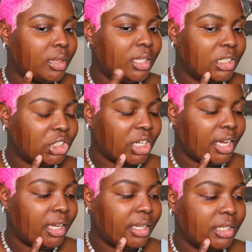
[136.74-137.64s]
this
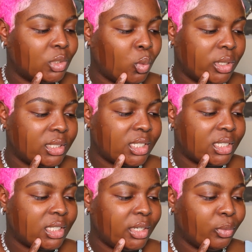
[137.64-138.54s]
shade is
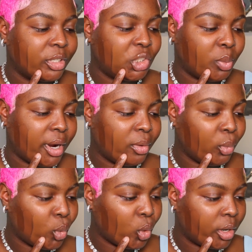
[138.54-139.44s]
160 Rich Brown
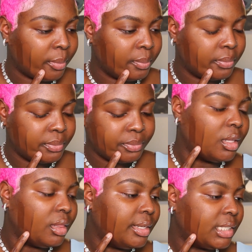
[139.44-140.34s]
Warm.
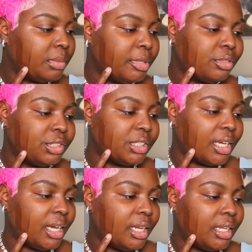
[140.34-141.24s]
This middle
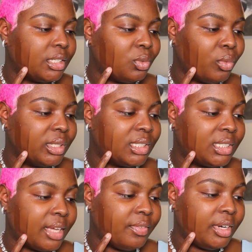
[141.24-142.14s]
shade is
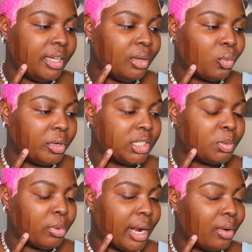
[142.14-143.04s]
170 Rich
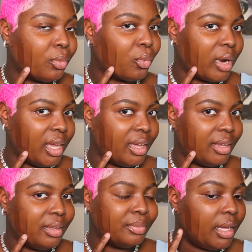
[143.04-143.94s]
Brown
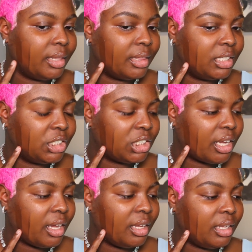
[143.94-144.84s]
Red. And this
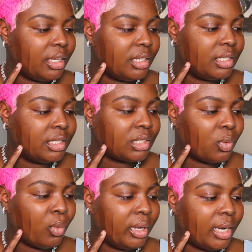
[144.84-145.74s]
shade is
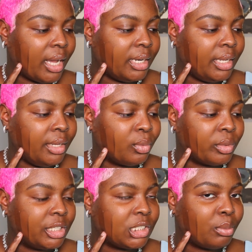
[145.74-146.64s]
190
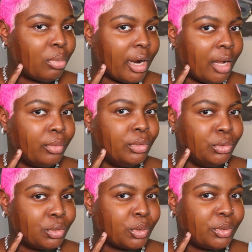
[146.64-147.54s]
Rich Brown
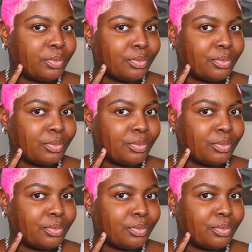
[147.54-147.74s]
Neutral.